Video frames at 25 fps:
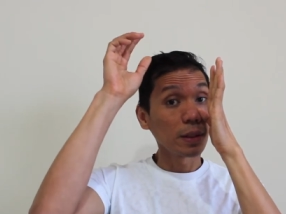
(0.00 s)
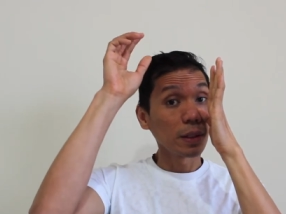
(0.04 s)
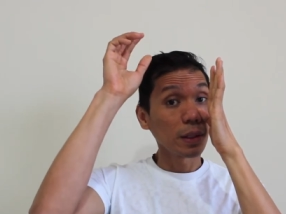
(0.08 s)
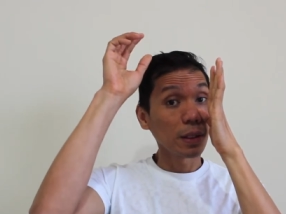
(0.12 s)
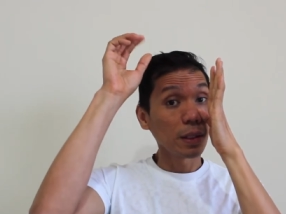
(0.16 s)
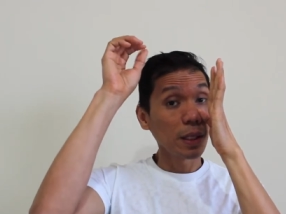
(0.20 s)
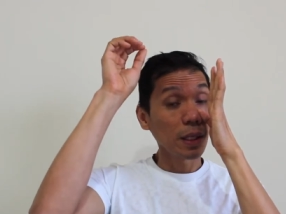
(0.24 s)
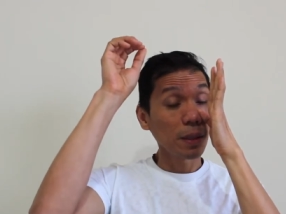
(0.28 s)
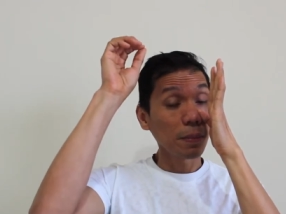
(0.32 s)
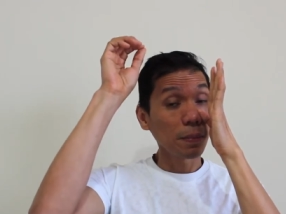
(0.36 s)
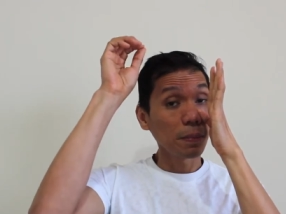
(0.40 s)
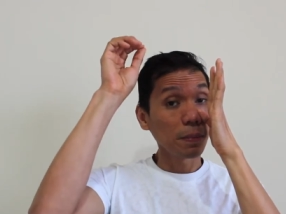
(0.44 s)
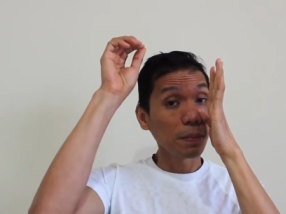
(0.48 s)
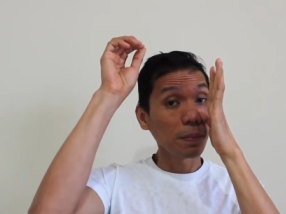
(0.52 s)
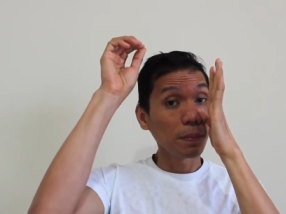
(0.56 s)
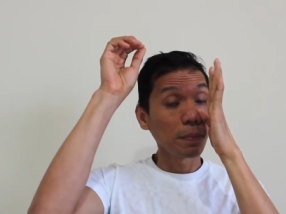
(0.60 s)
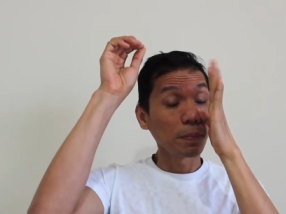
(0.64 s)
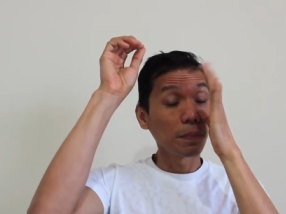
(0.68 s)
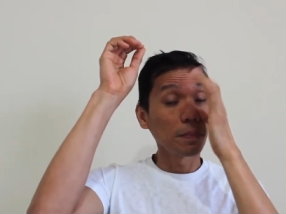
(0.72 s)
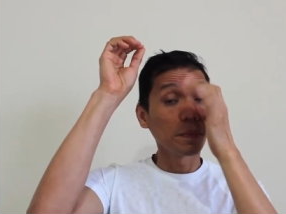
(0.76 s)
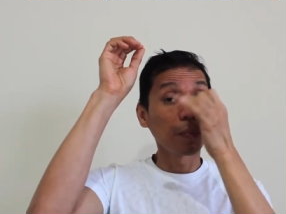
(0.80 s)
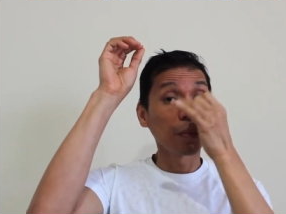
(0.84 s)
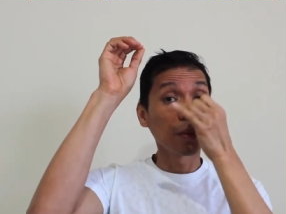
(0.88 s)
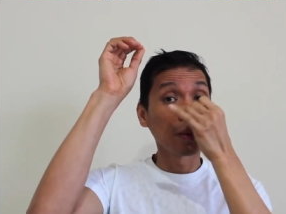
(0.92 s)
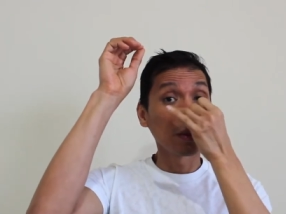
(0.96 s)
Clap,
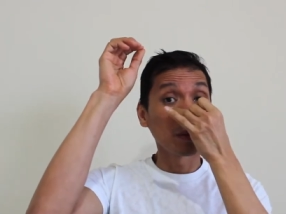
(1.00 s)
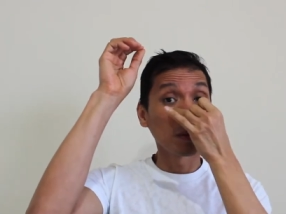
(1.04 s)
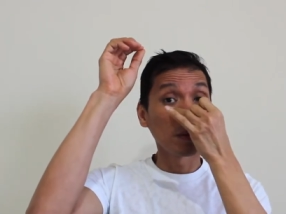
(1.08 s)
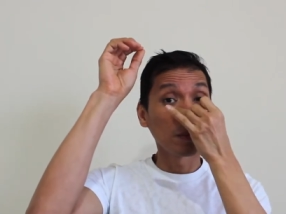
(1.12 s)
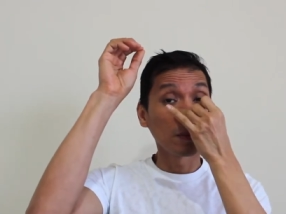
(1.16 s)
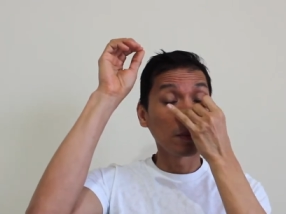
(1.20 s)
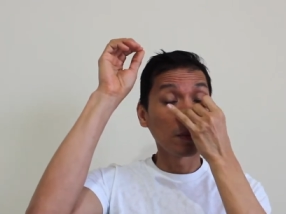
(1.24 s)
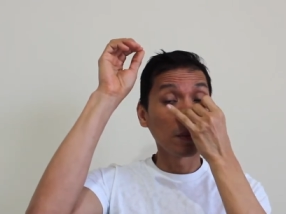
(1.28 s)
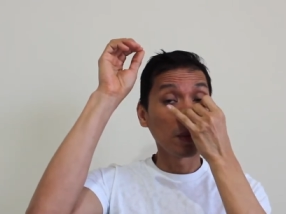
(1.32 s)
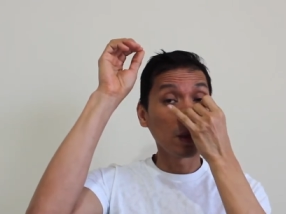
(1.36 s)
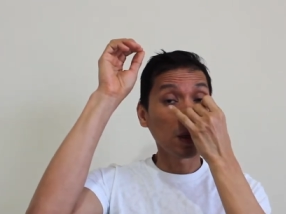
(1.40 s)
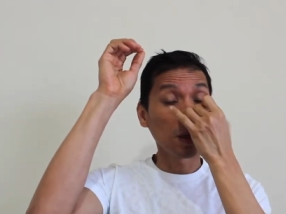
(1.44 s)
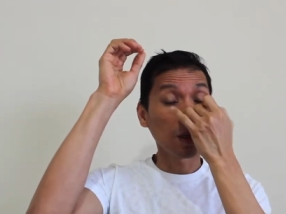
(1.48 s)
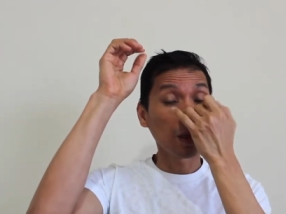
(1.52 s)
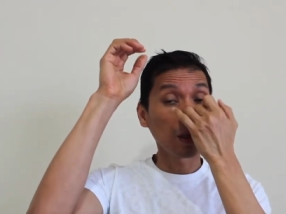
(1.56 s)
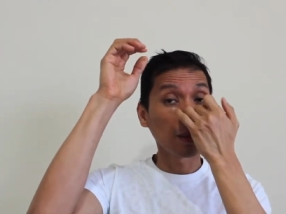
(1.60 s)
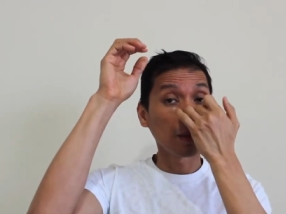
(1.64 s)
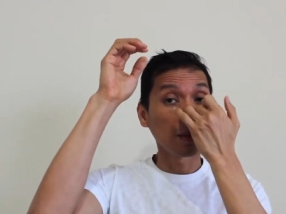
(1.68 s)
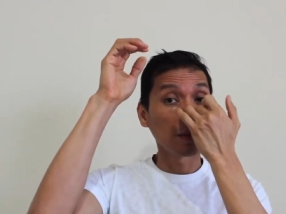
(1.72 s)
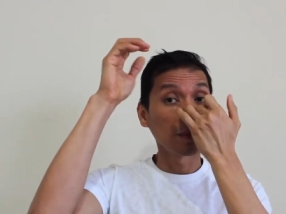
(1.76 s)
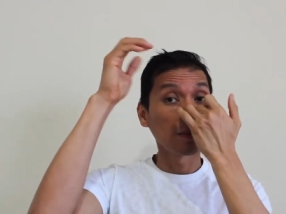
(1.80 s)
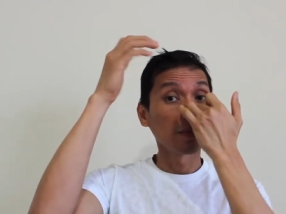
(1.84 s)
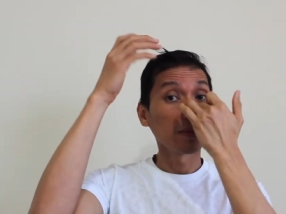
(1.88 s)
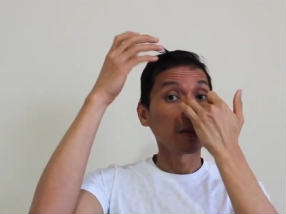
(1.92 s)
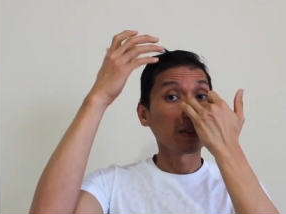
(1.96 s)
block,
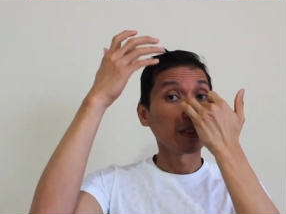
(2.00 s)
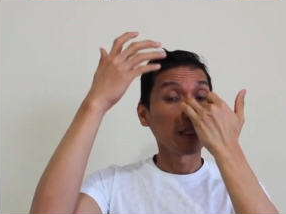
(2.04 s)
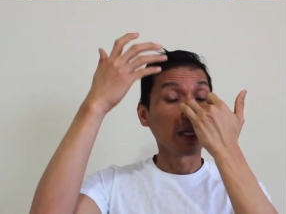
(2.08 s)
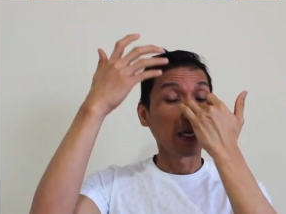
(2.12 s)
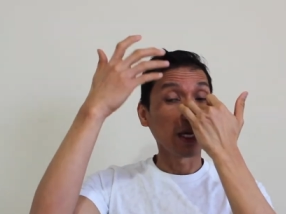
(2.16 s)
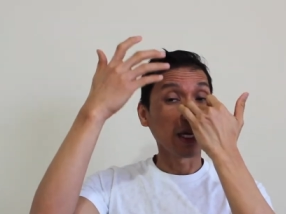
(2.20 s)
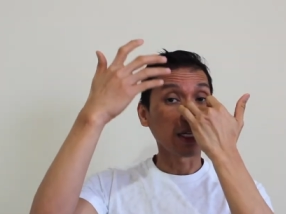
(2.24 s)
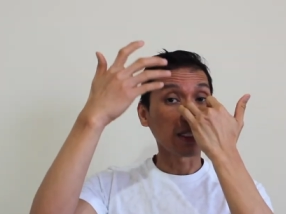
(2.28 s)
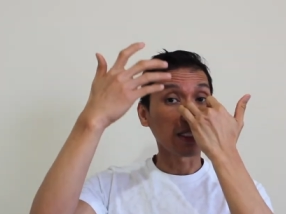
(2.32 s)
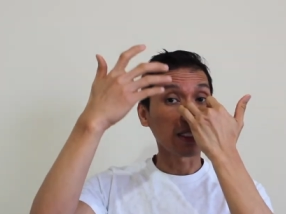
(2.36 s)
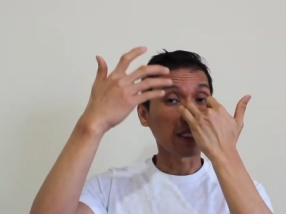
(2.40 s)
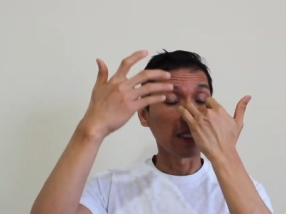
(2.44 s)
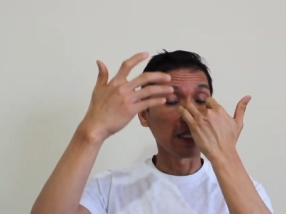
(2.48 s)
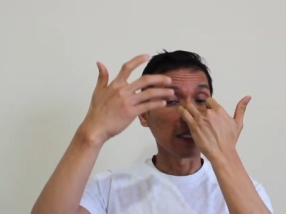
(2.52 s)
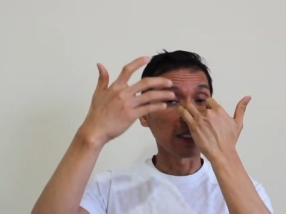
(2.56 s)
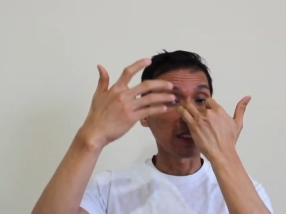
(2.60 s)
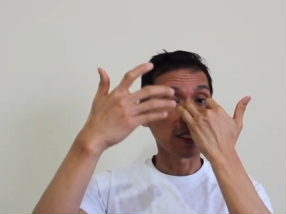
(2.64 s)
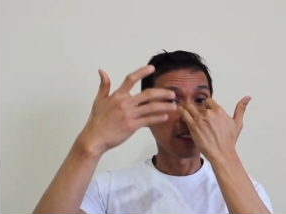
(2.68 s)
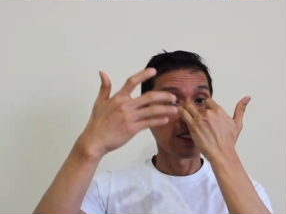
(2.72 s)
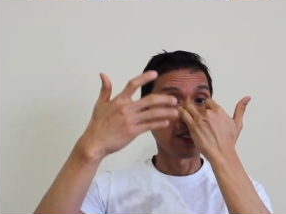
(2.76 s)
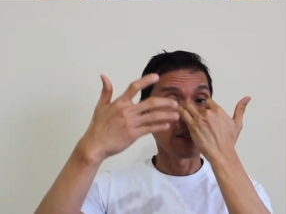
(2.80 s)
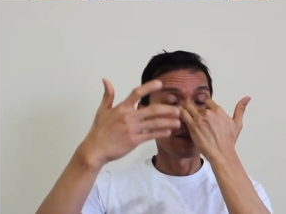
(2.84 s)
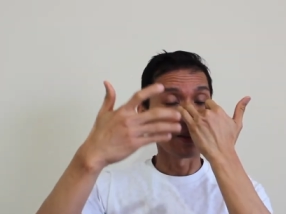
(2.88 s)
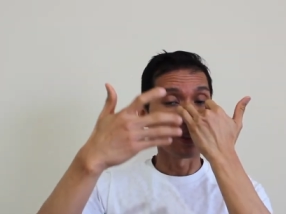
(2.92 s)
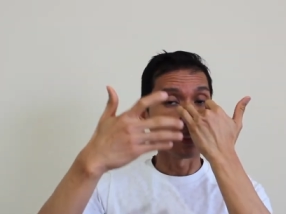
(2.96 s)
exhale
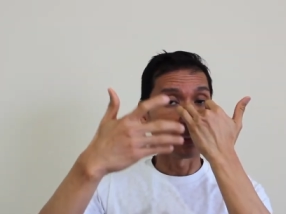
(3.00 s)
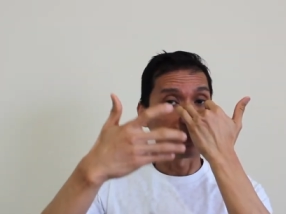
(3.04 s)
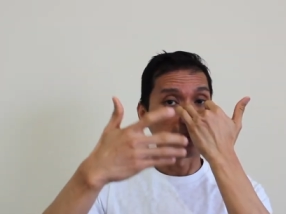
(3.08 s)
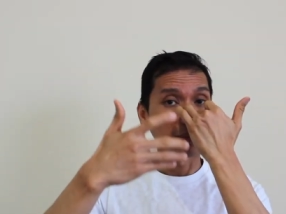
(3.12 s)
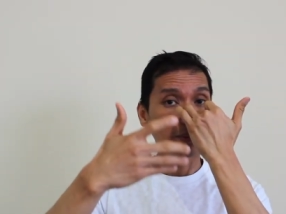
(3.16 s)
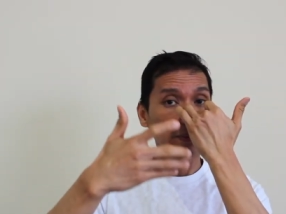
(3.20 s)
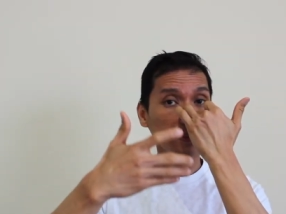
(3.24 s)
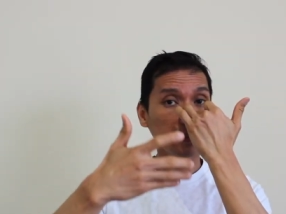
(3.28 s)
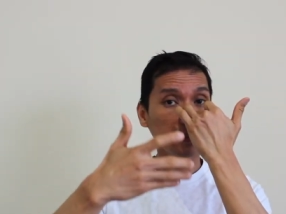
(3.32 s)
slowly.